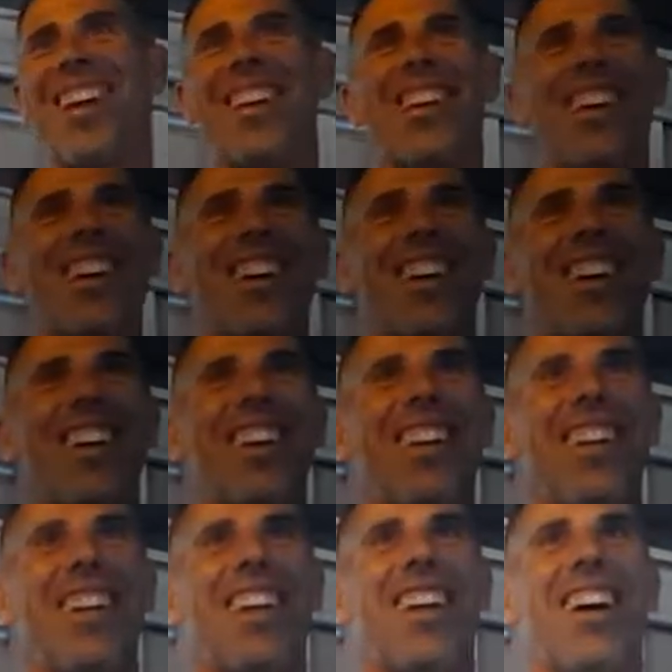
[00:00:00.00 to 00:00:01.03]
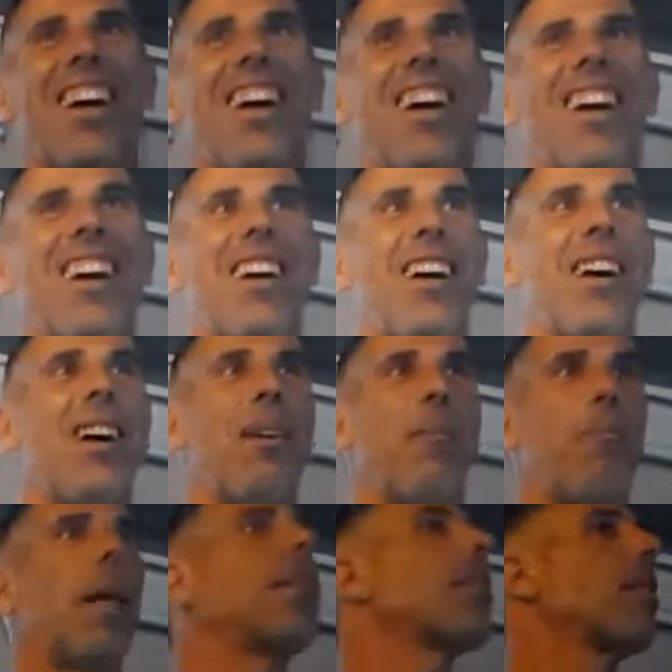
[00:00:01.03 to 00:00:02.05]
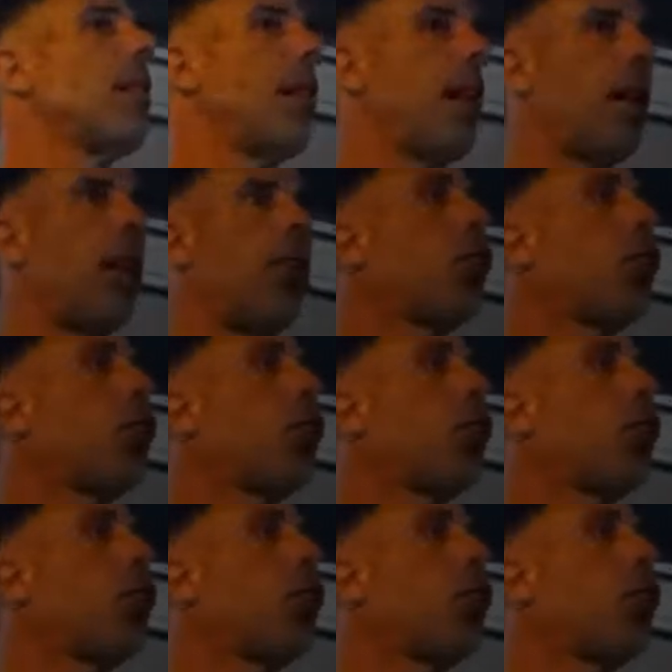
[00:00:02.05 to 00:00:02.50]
And uh, uh, uh, but